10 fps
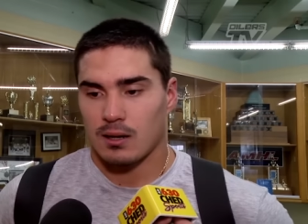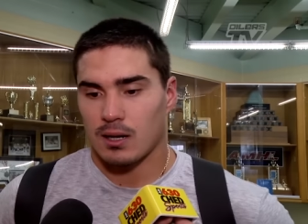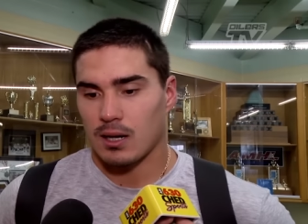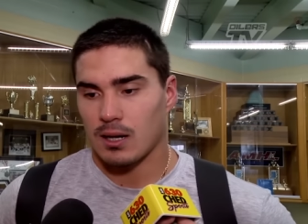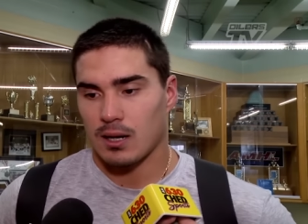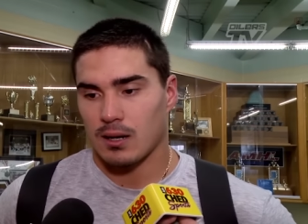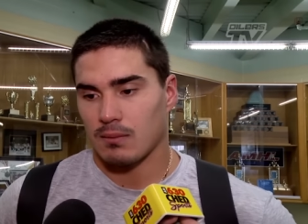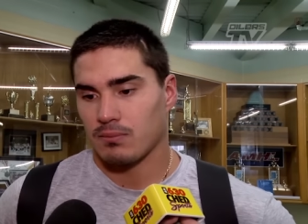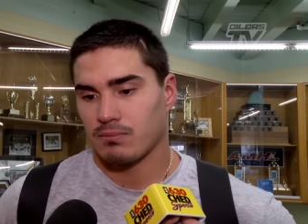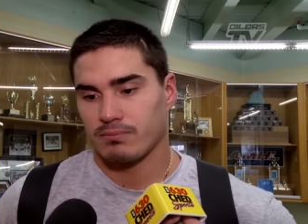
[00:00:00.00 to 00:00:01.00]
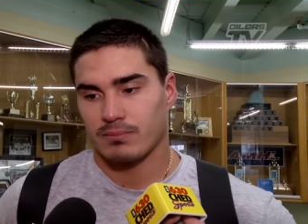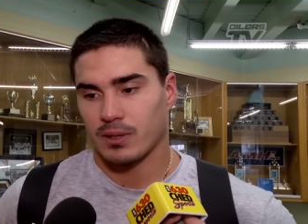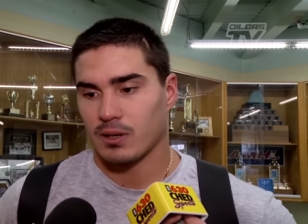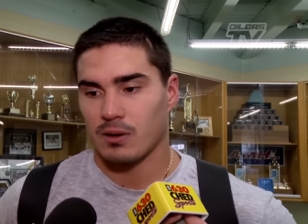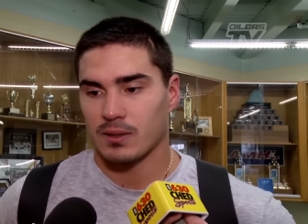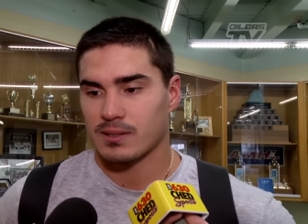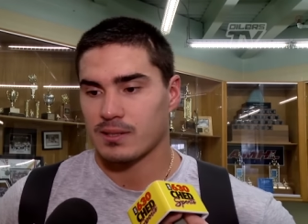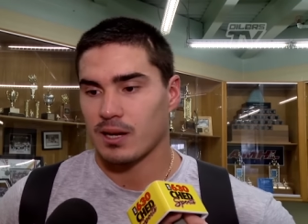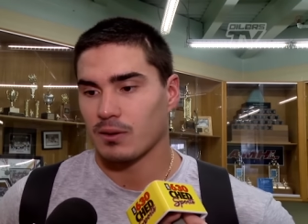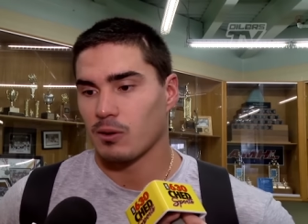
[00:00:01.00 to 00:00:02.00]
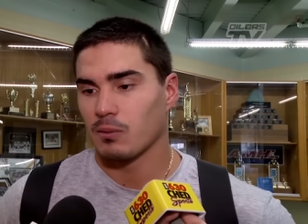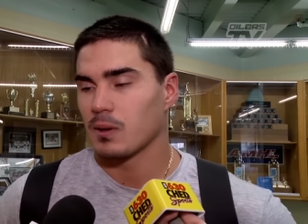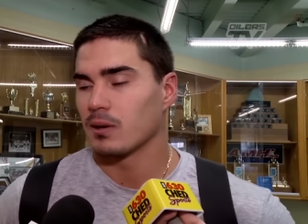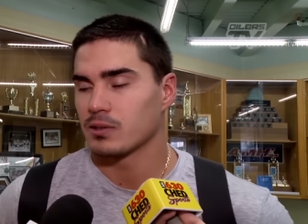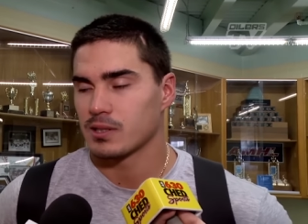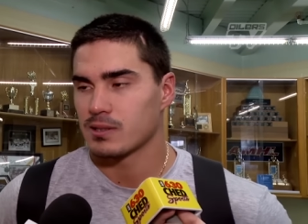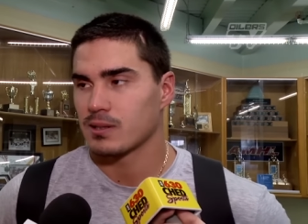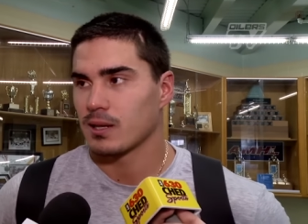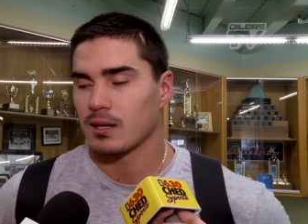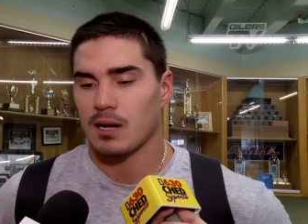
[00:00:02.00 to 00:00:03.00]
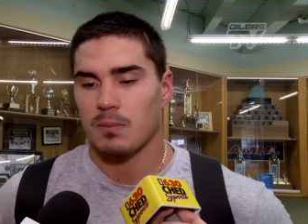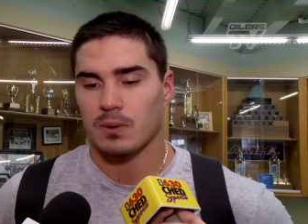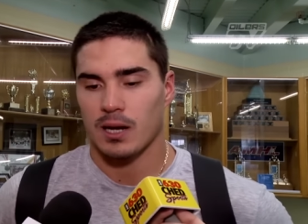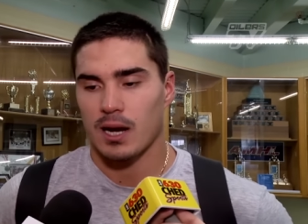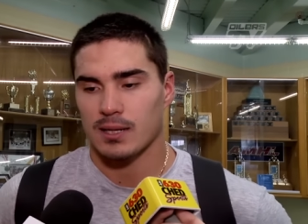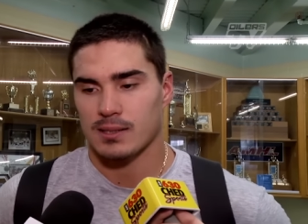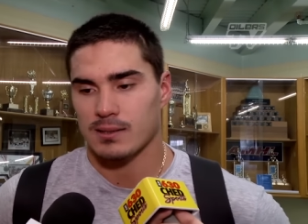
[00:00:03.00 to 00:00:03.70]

Uh, you know, it's not all about just a couple guys.